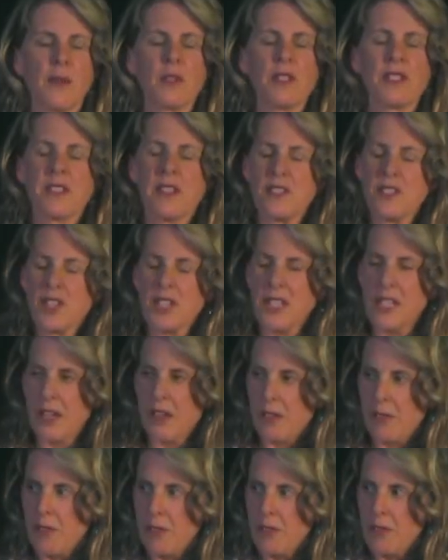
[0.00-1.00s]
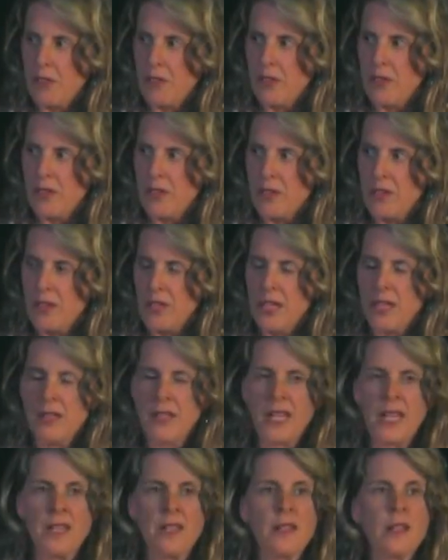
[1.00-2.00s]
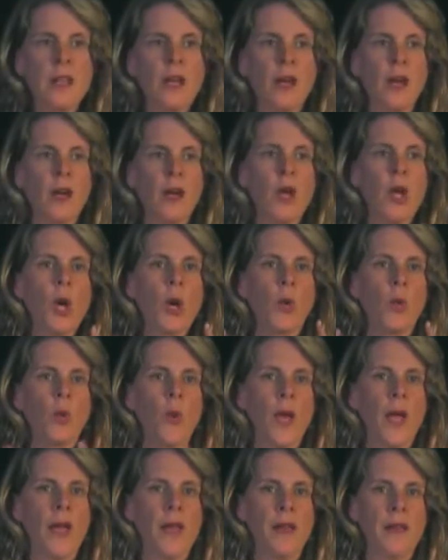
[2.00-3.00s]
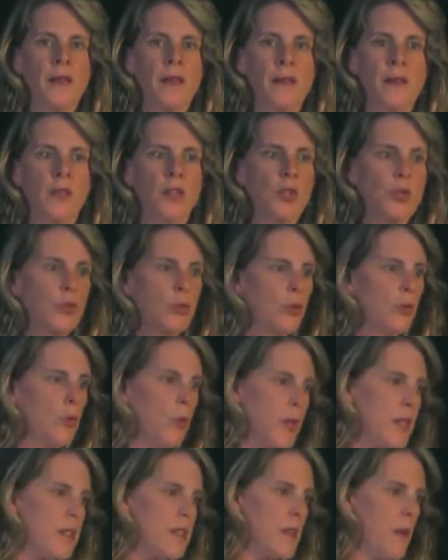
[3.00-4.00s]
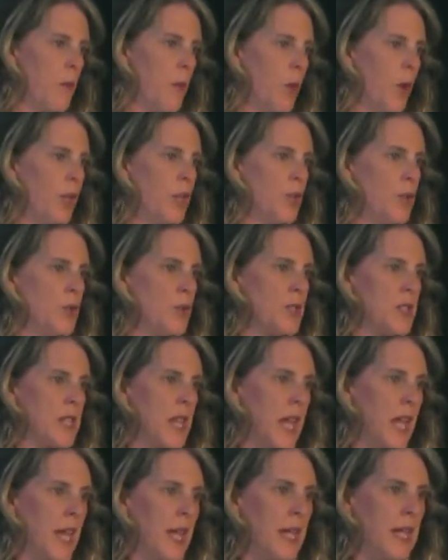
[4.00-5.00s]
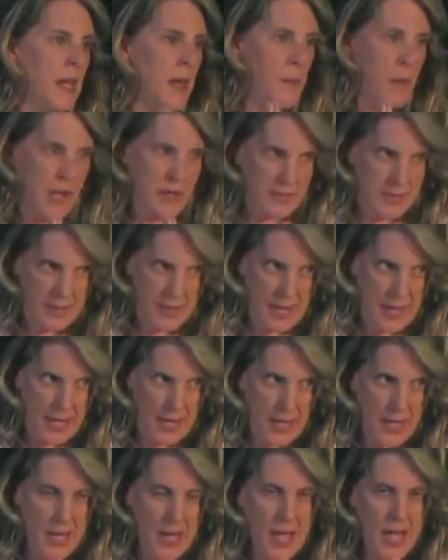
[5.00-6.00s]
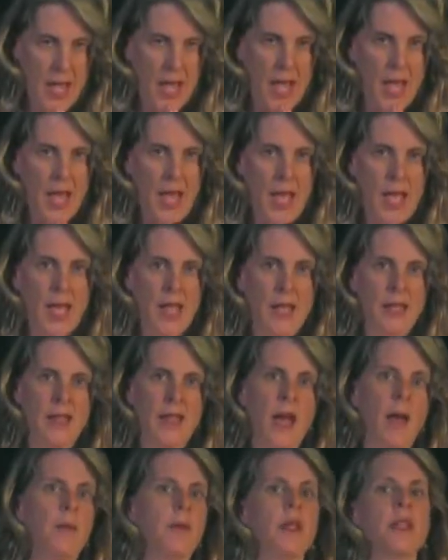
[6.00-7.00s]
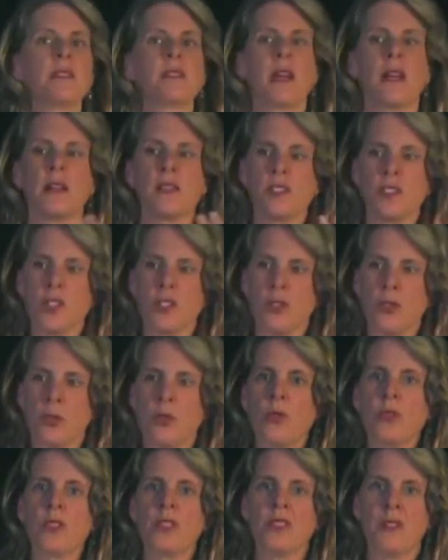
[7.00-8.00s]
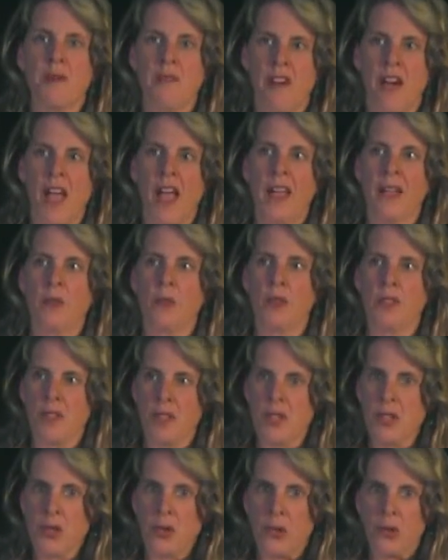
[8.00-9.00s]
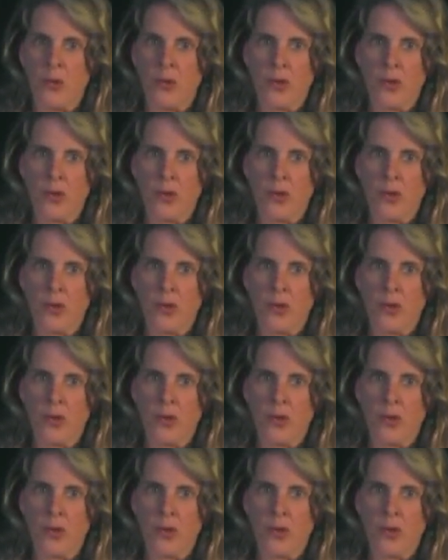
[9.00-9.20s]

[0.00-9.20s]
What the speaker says: was such a gift. In India, when you greet someone, you say namaste, and that means I salute the divine within you.